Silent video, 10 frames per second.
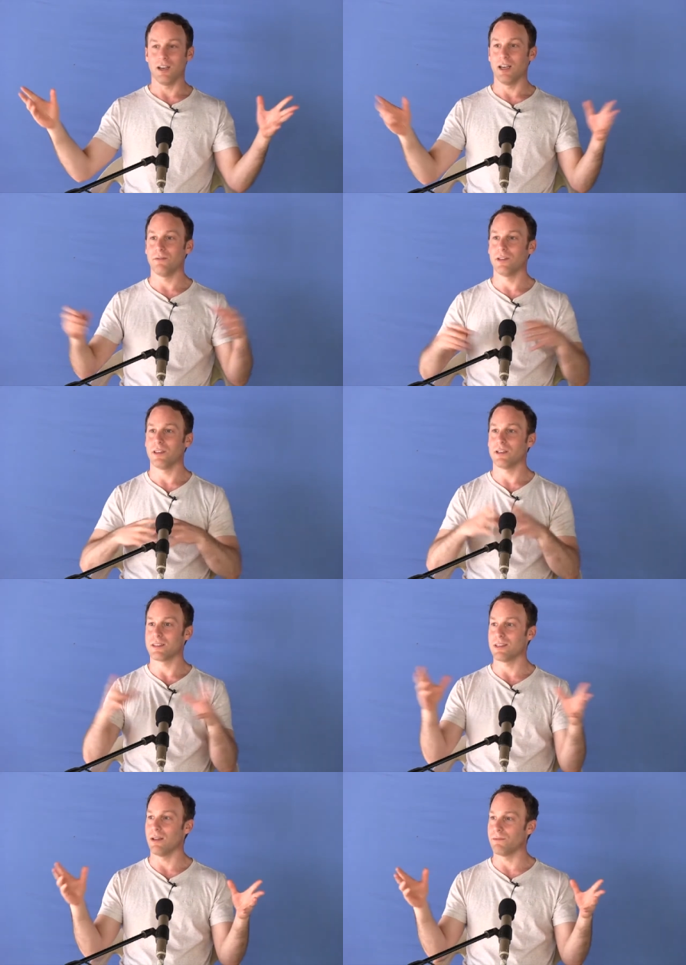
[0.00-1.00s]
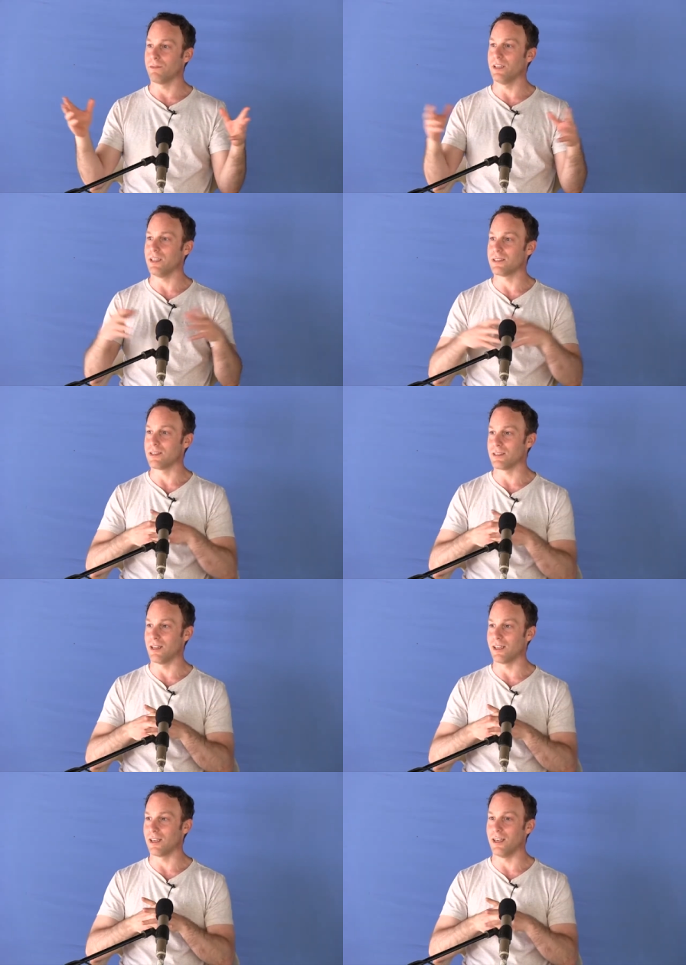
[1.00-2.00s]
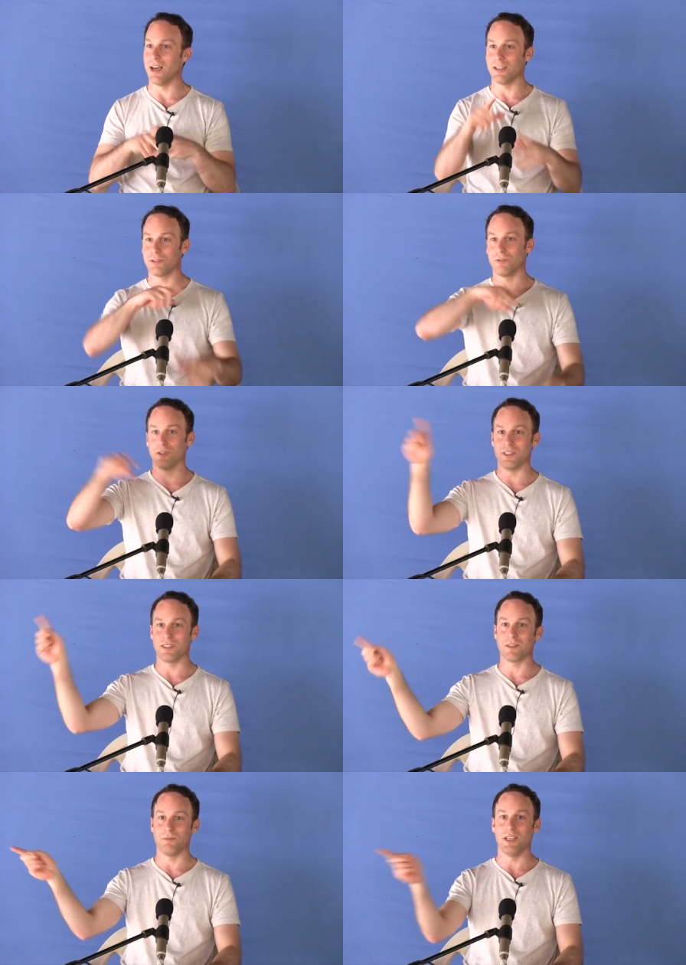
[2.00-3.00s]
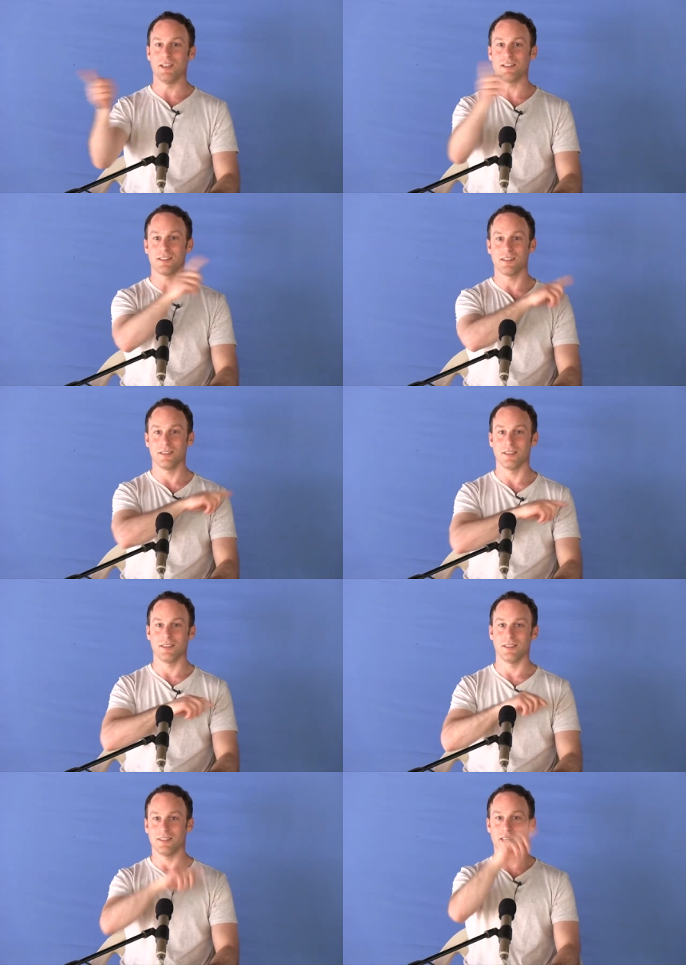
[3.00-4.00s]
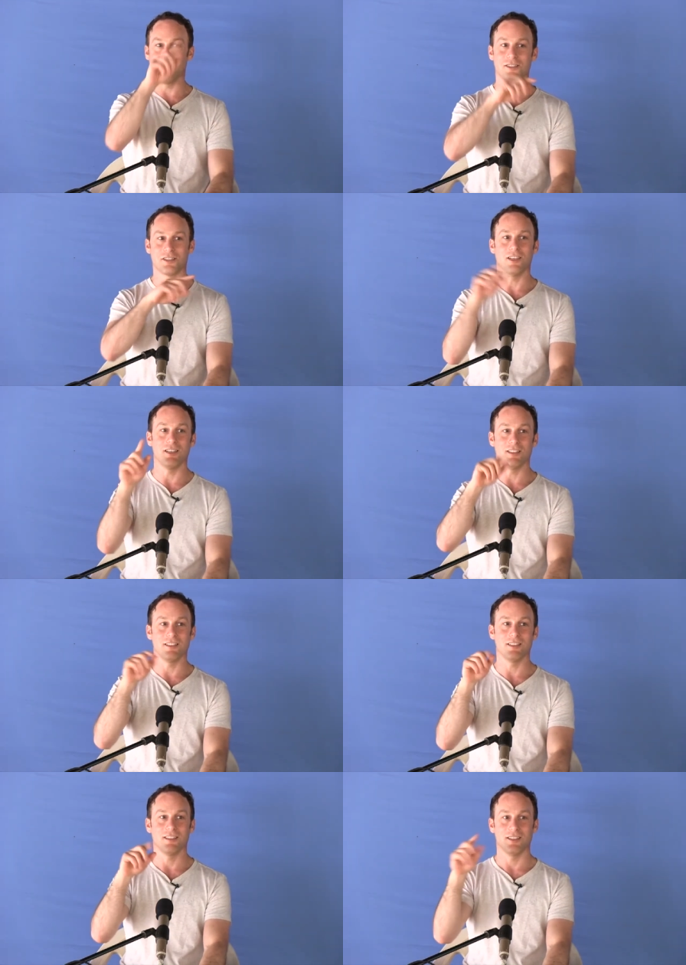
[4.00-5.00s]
Everything self releases like a line drawn in space tension,